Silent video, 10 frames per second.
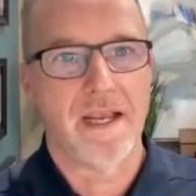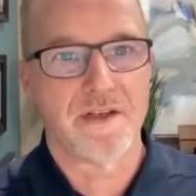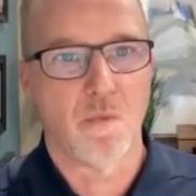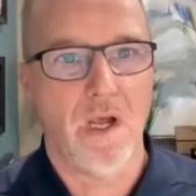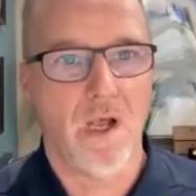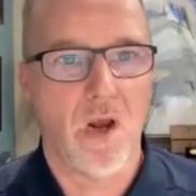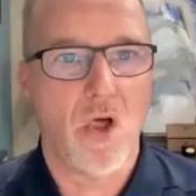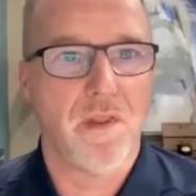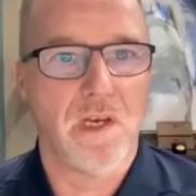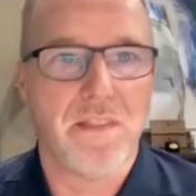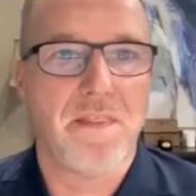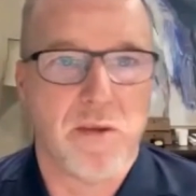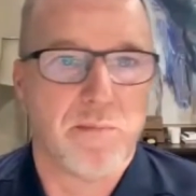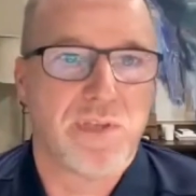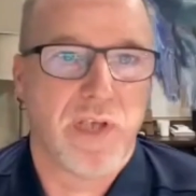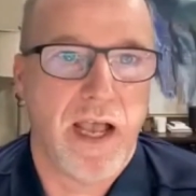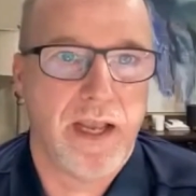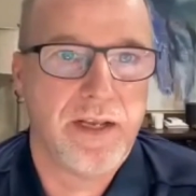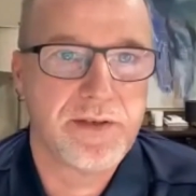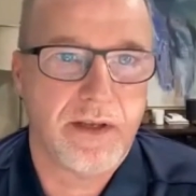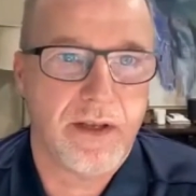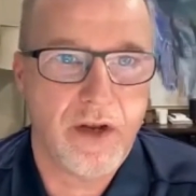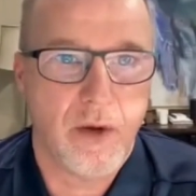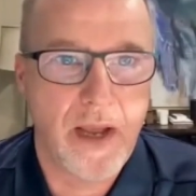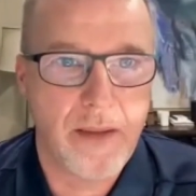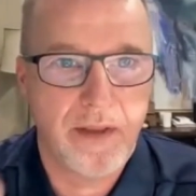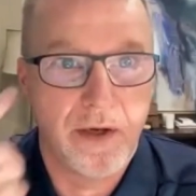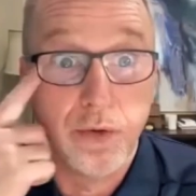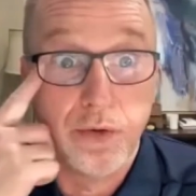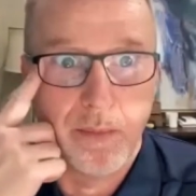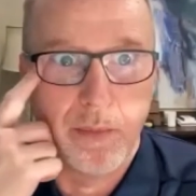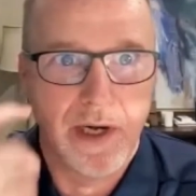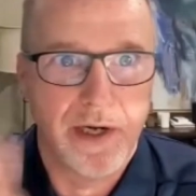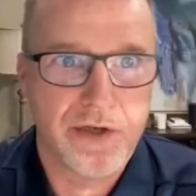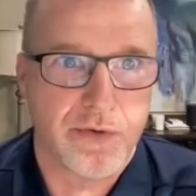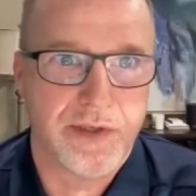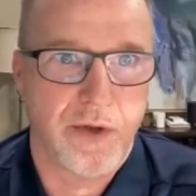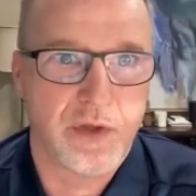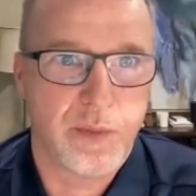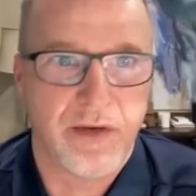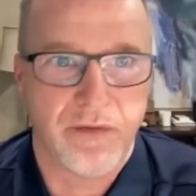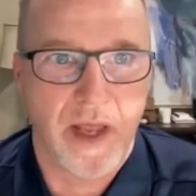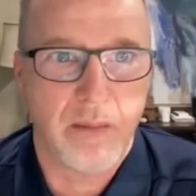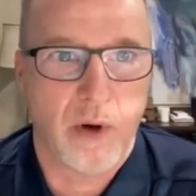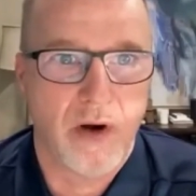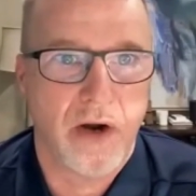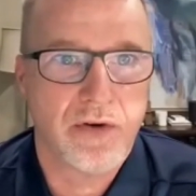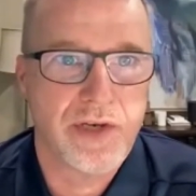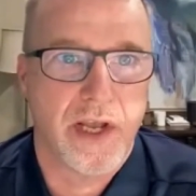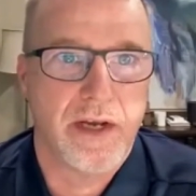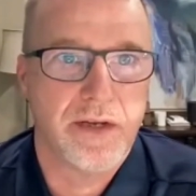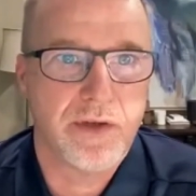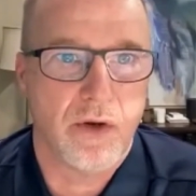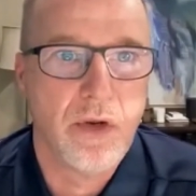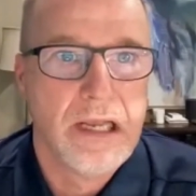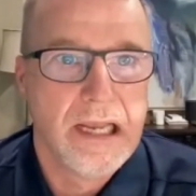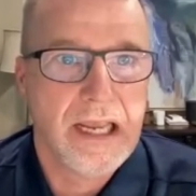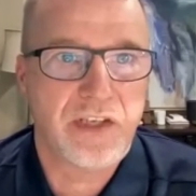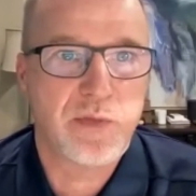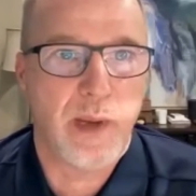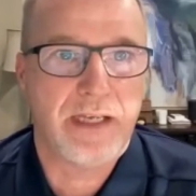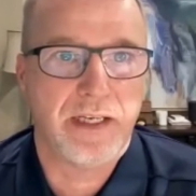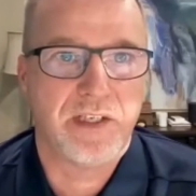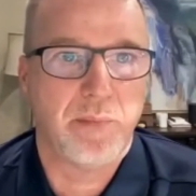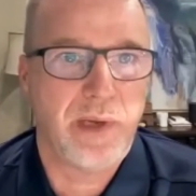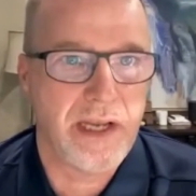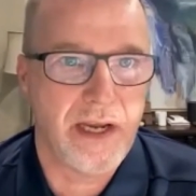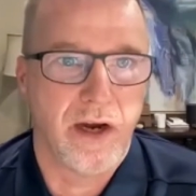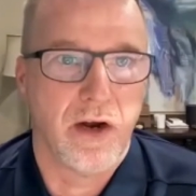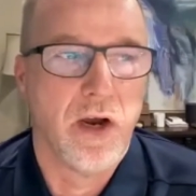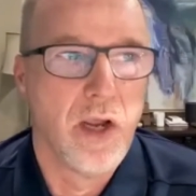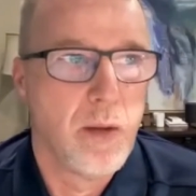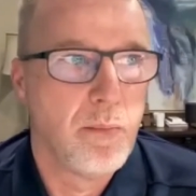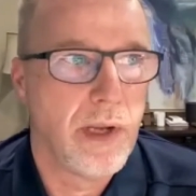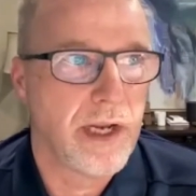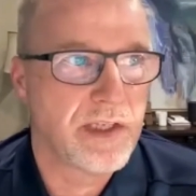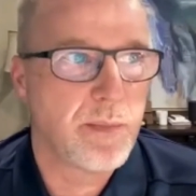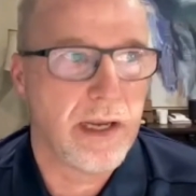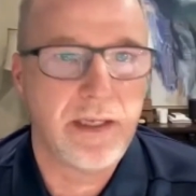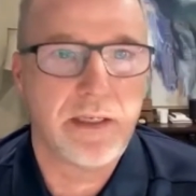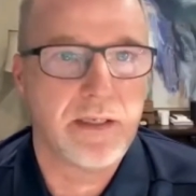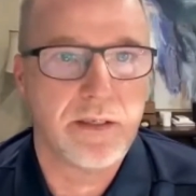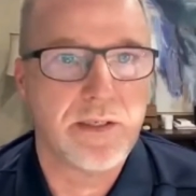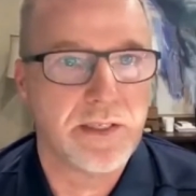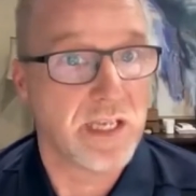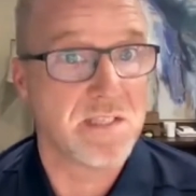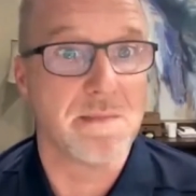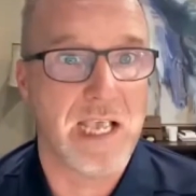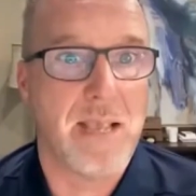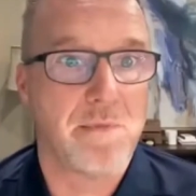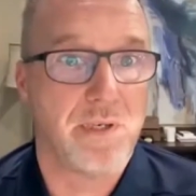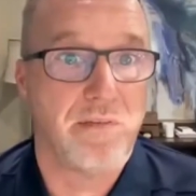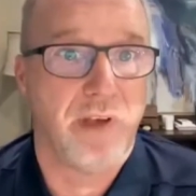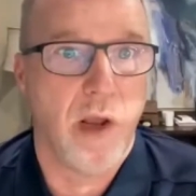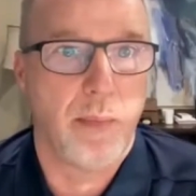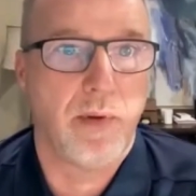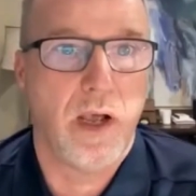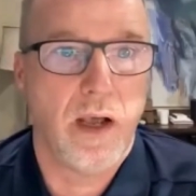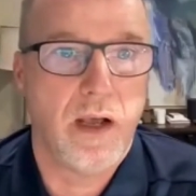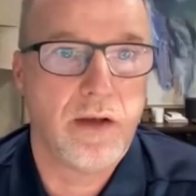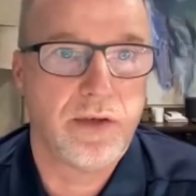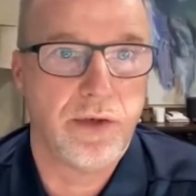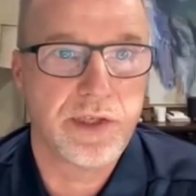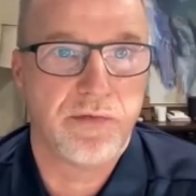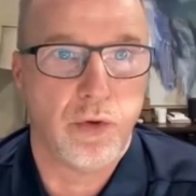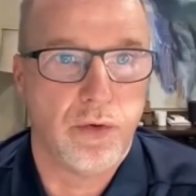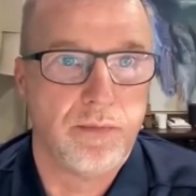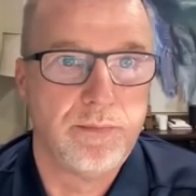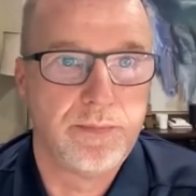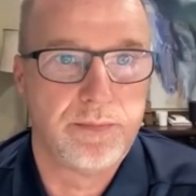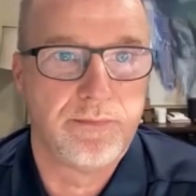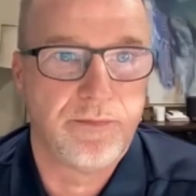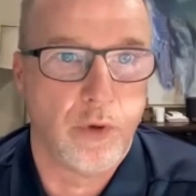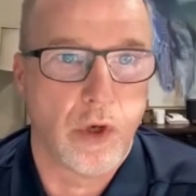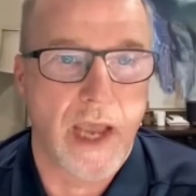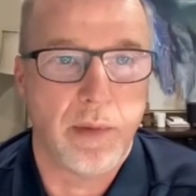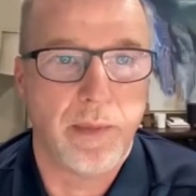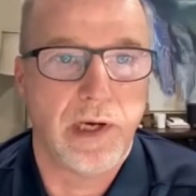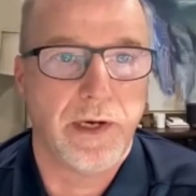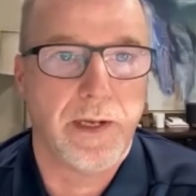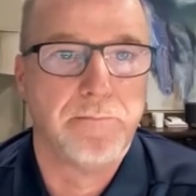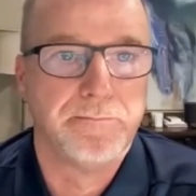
as well on the lithium side, is, maybe the new timber industry, so to speak, for that part of our state. And so expect it to be here, but expect it to take some time to develop to its full capability.